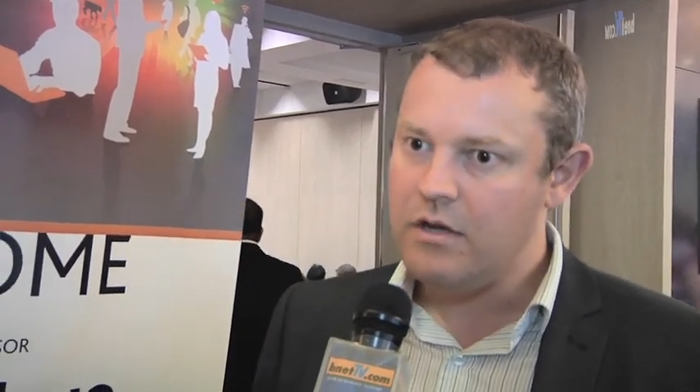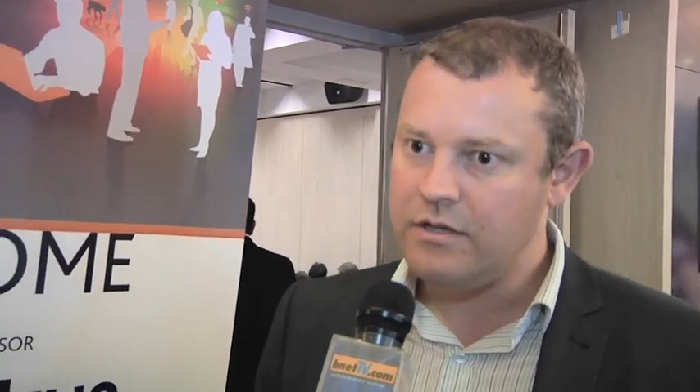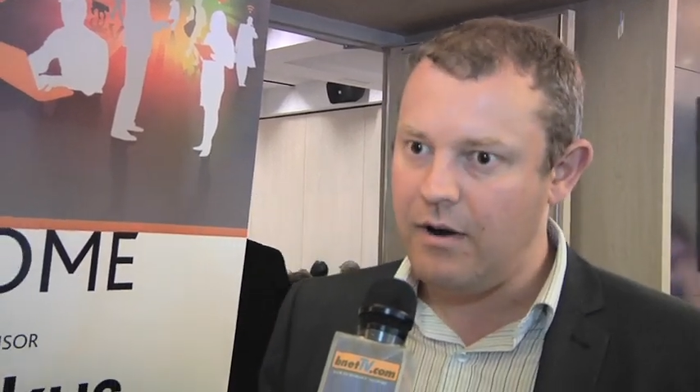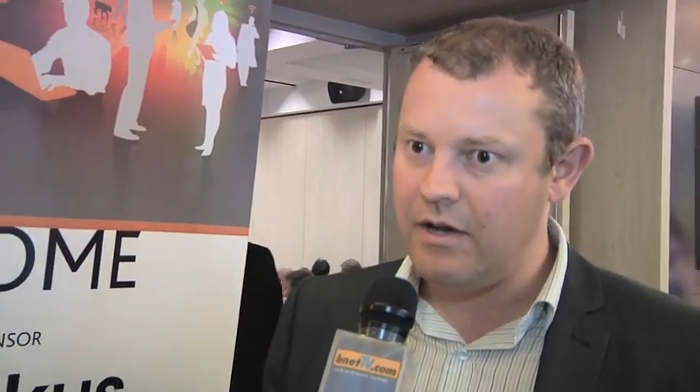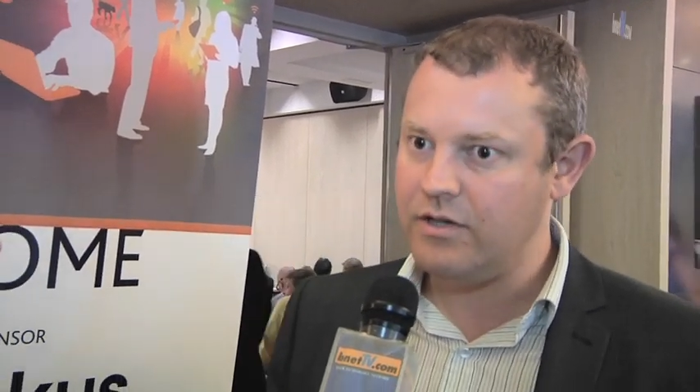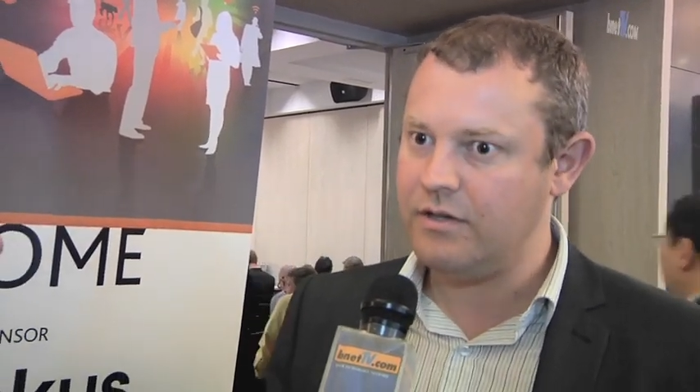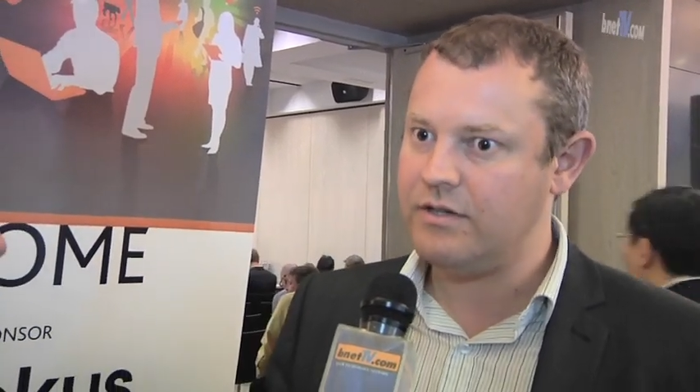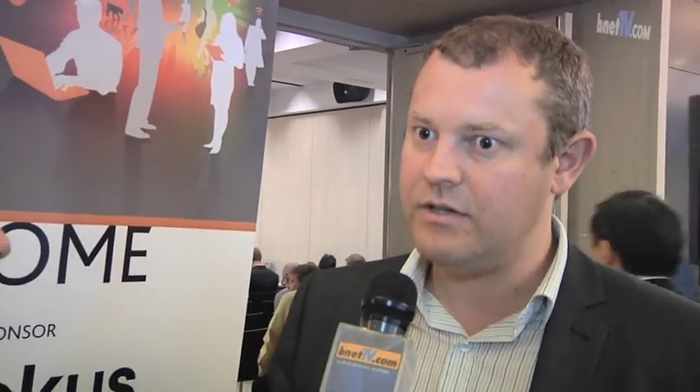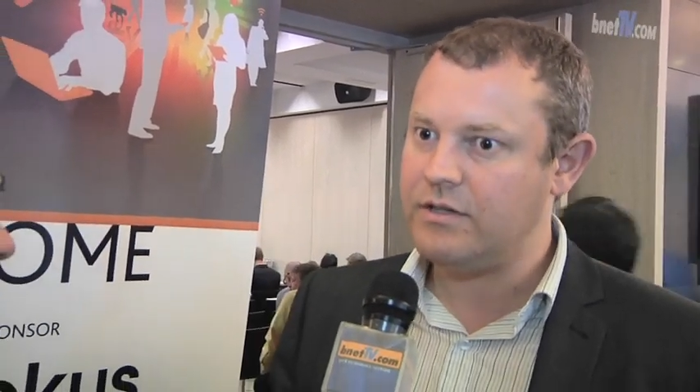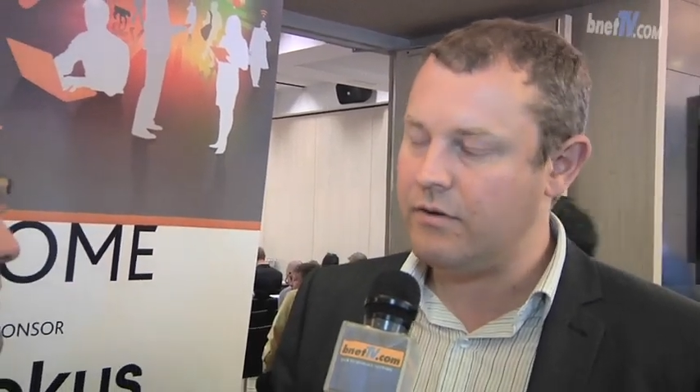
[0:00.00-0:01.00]
so actually
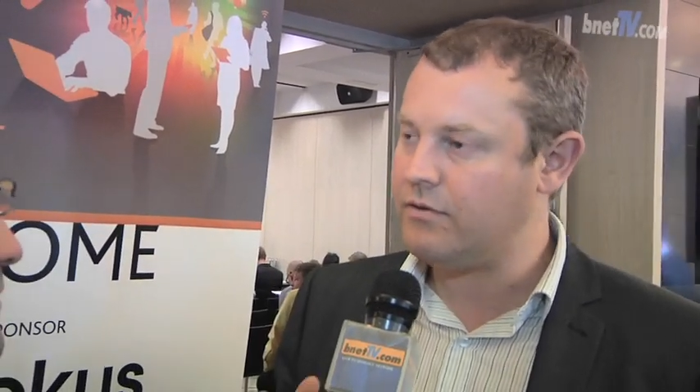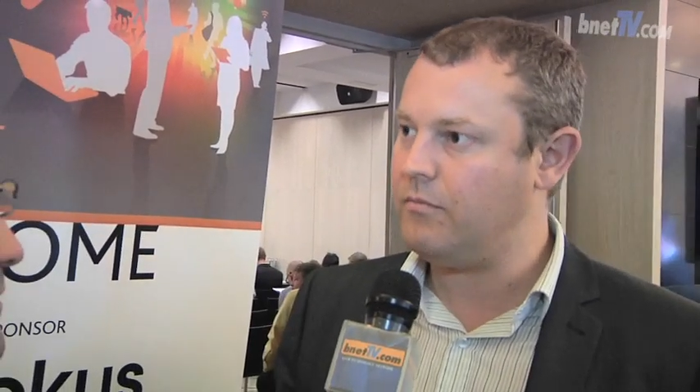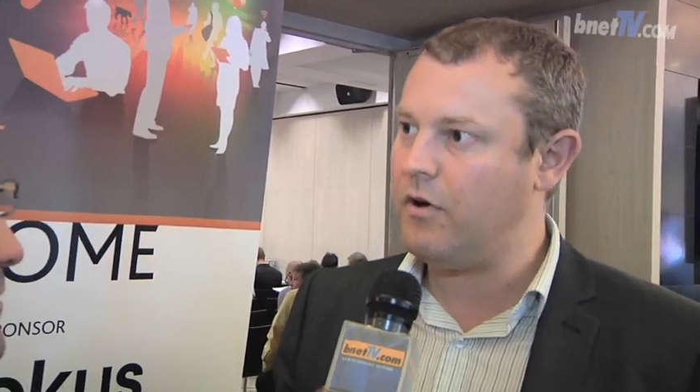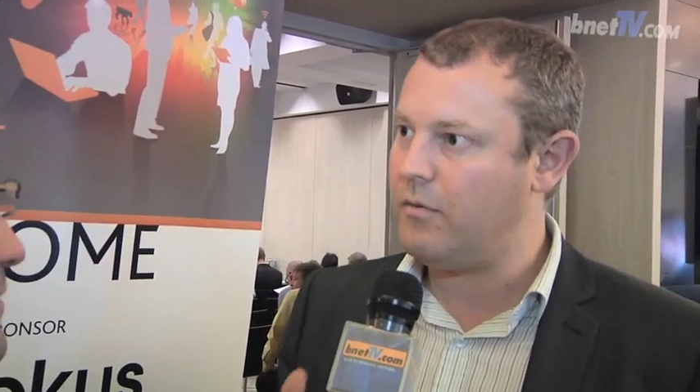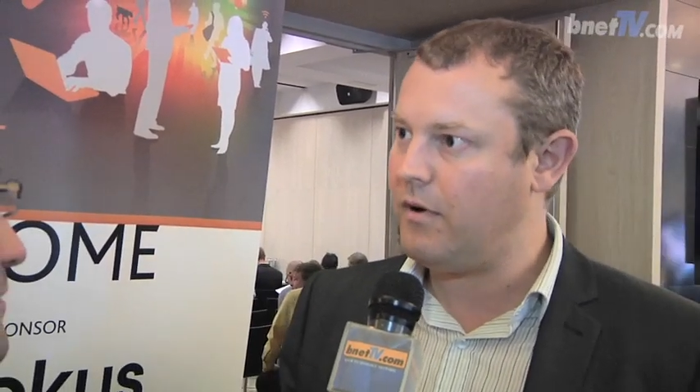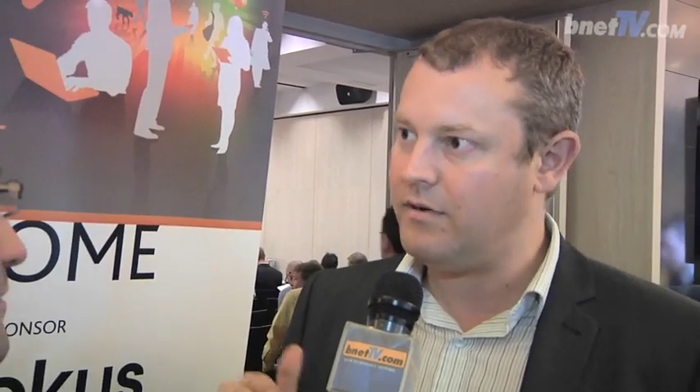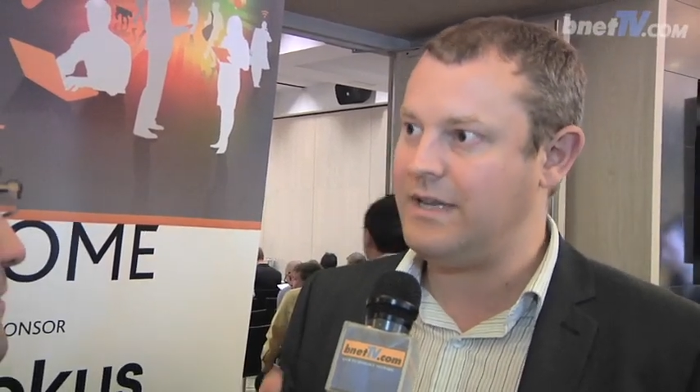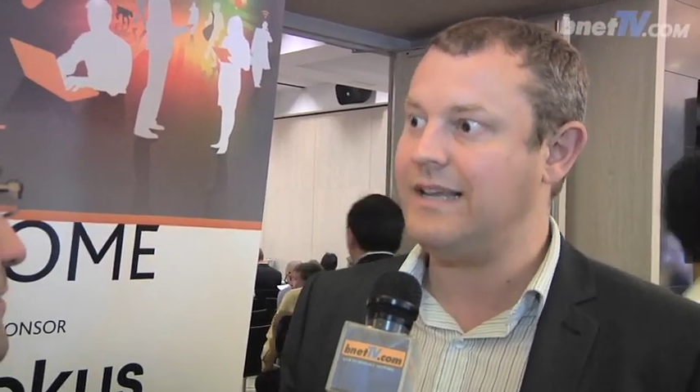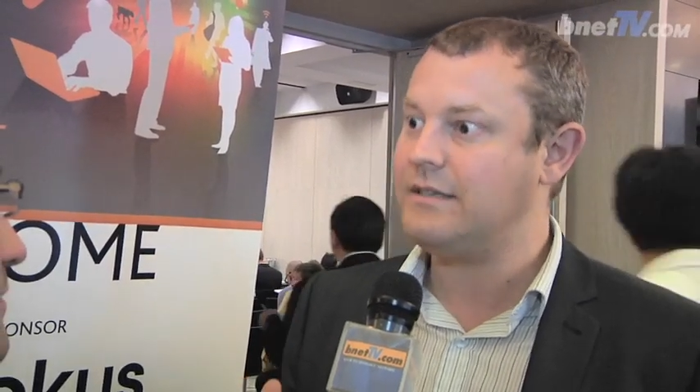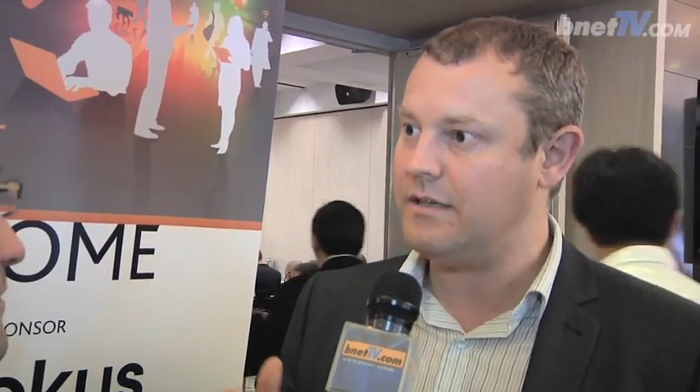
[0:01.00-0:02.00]
there's a total mobile
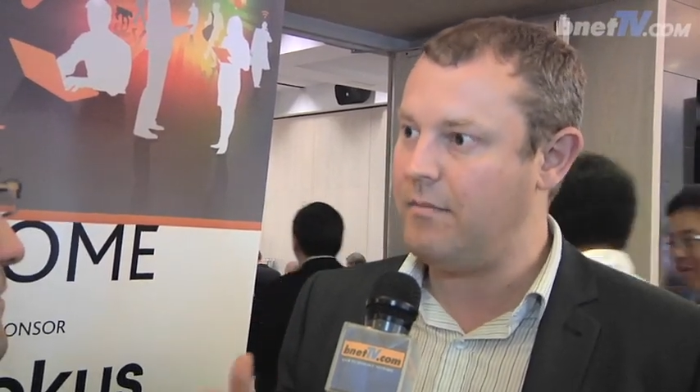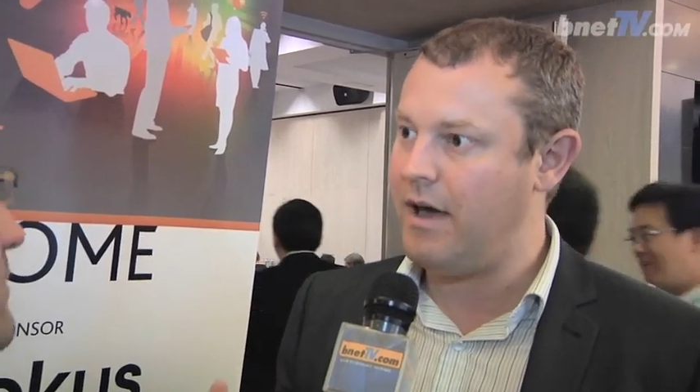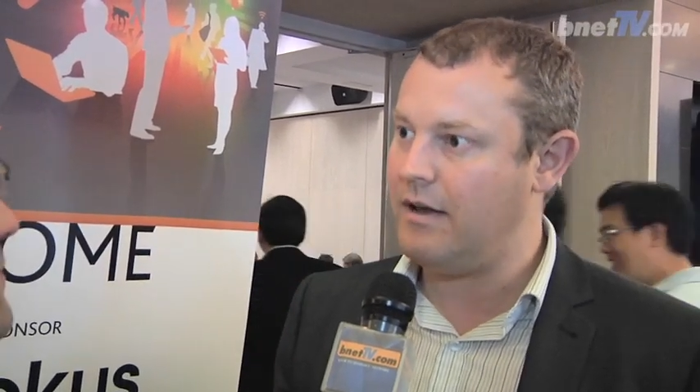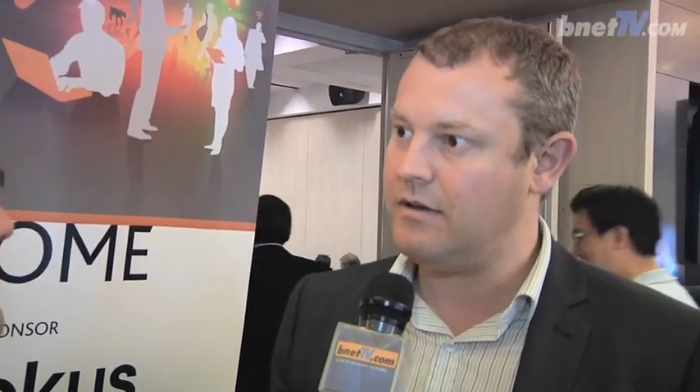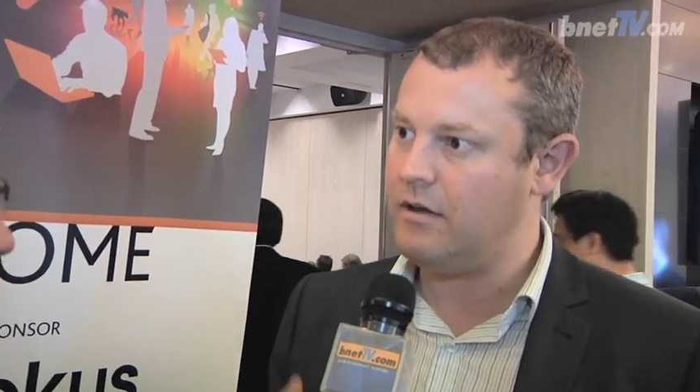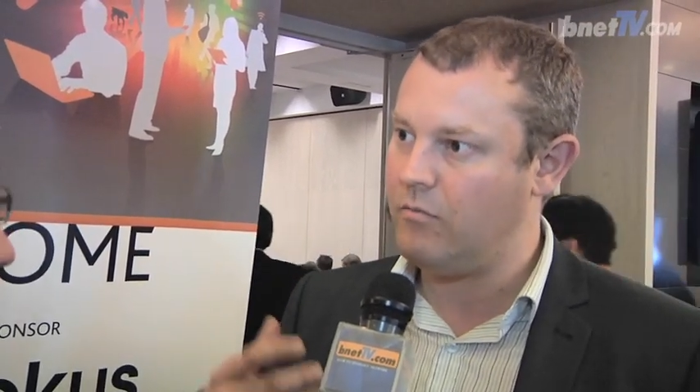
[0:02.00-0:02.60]
data demand,